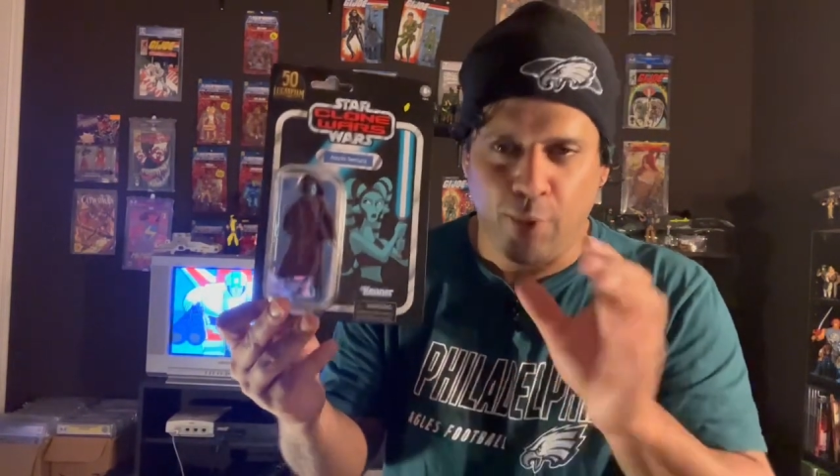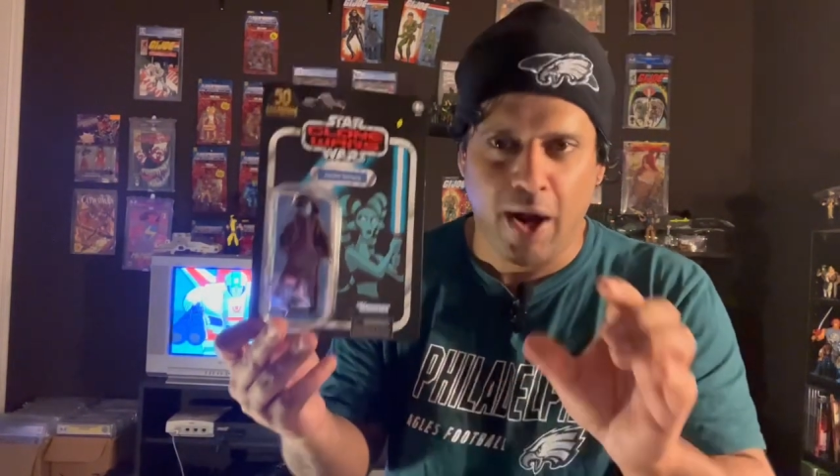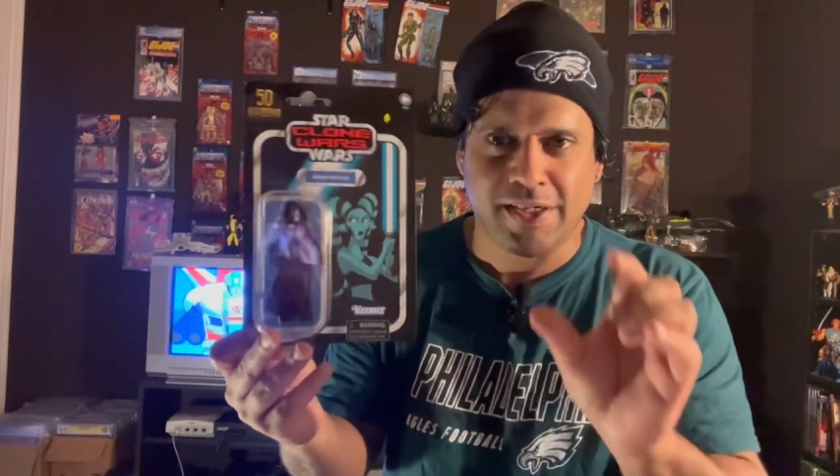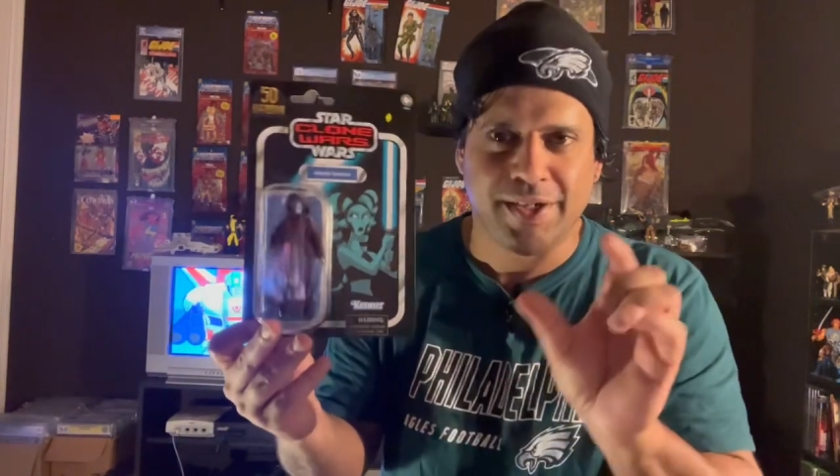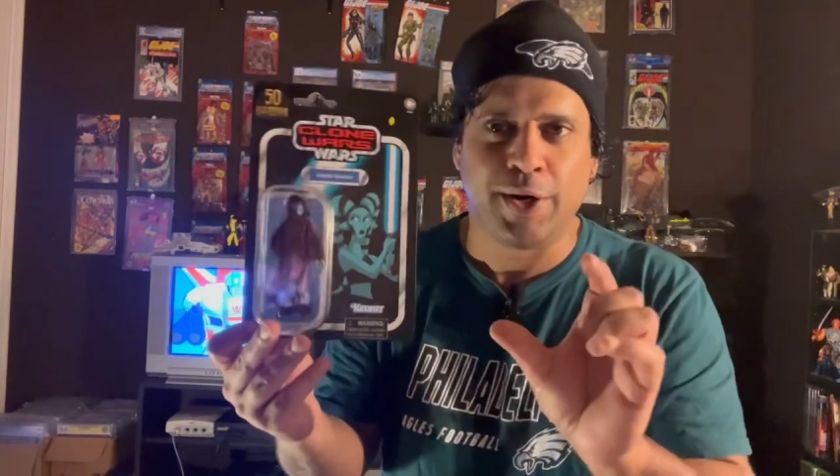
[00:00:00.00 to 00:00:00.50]

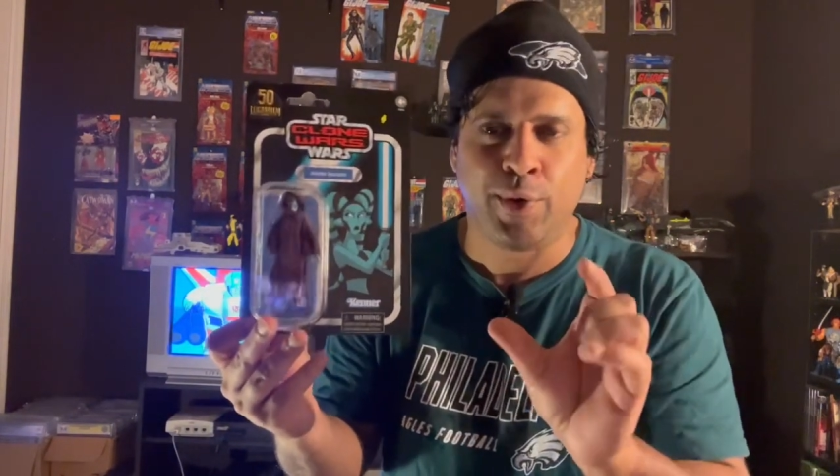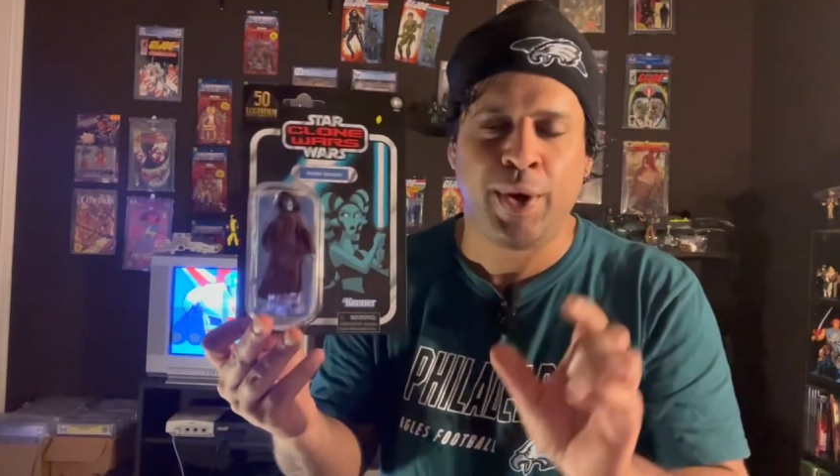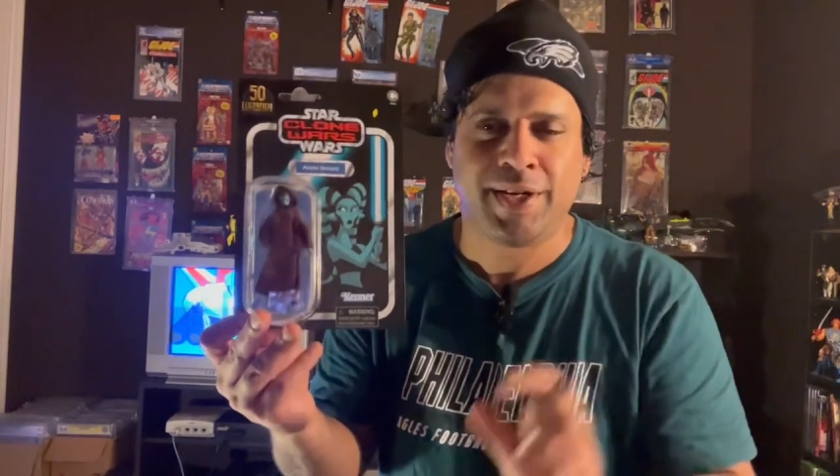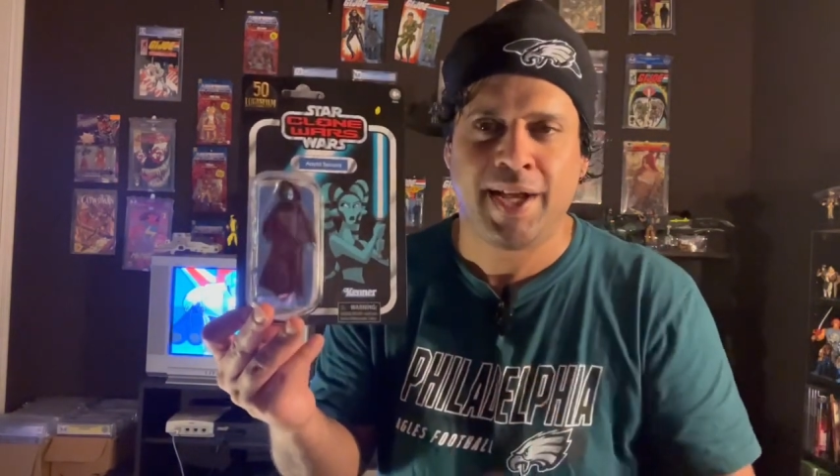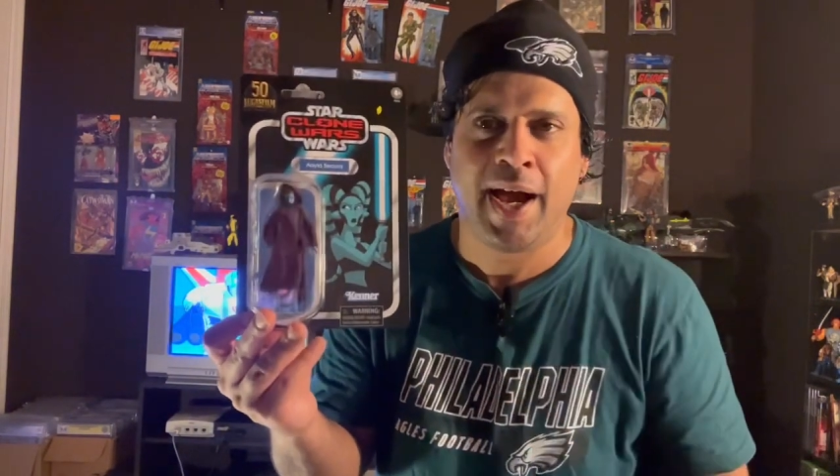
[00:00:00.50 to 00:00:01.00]
watch it in
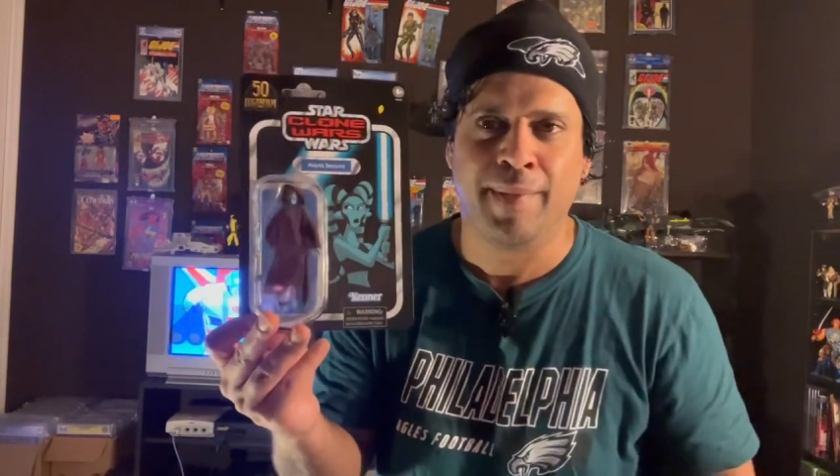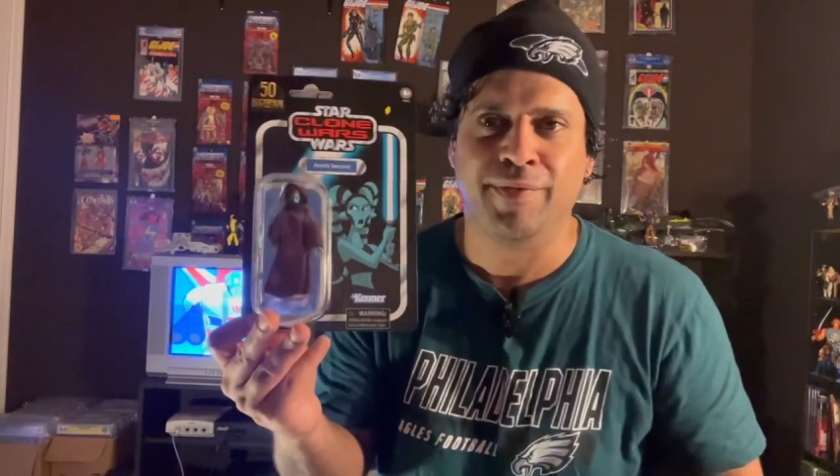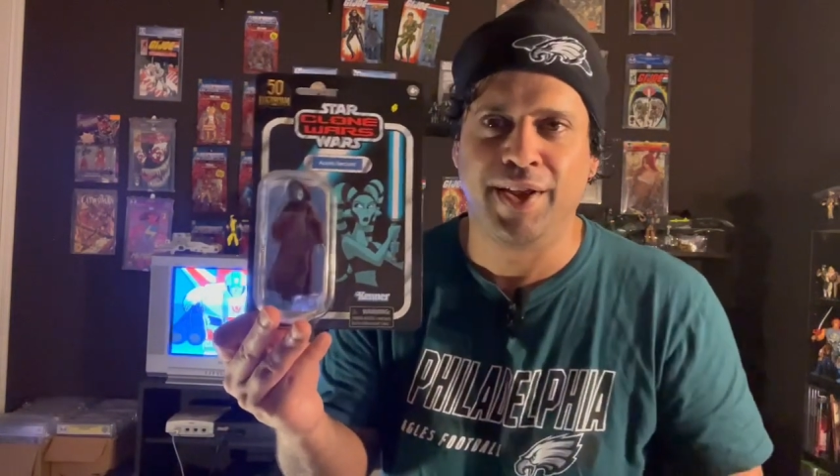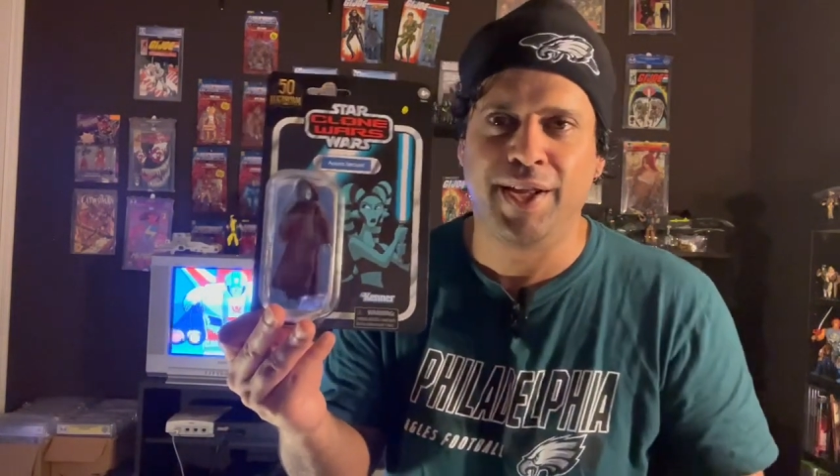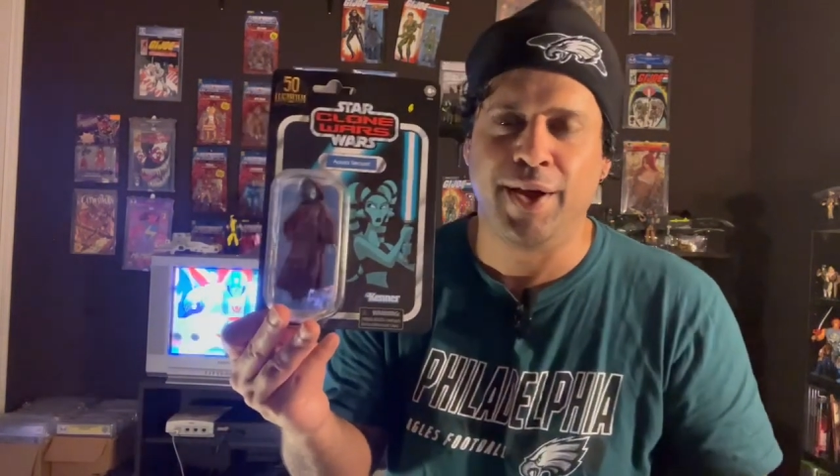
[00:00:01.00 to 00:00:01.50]

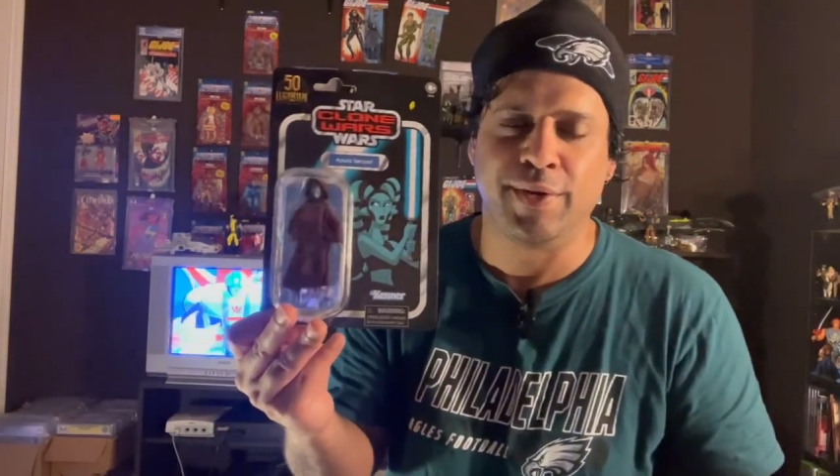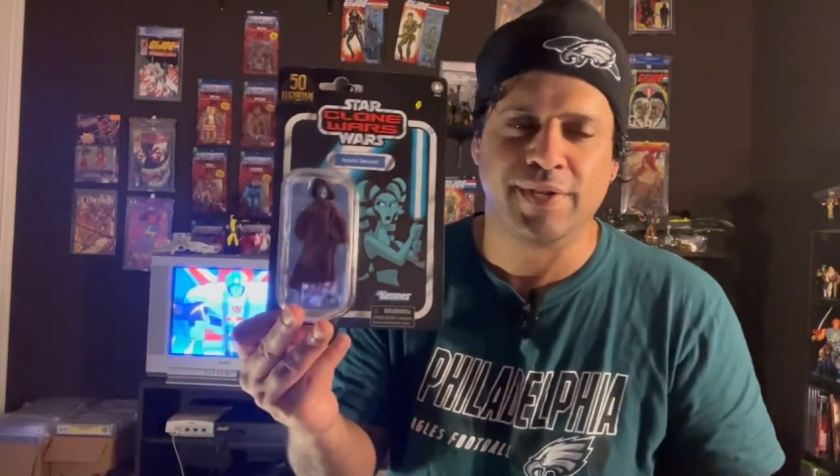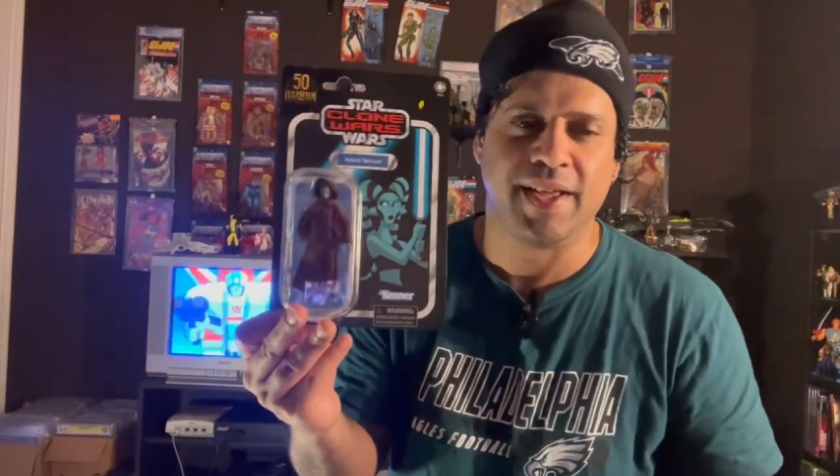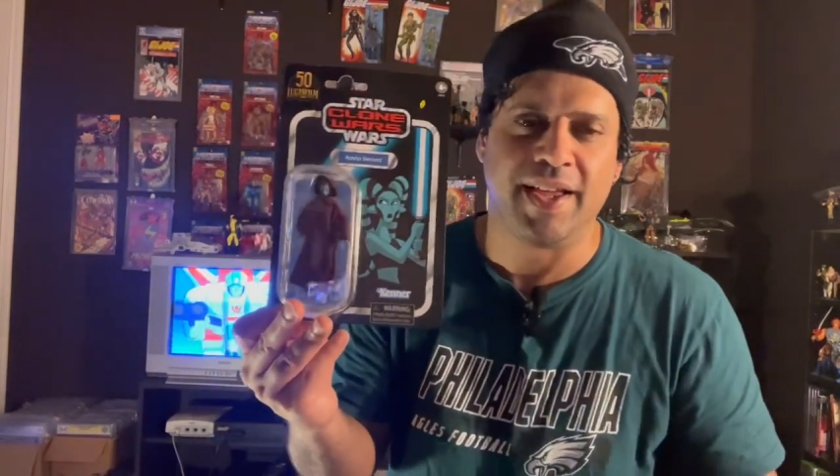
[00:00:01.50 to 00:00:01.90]
QuickTime videos,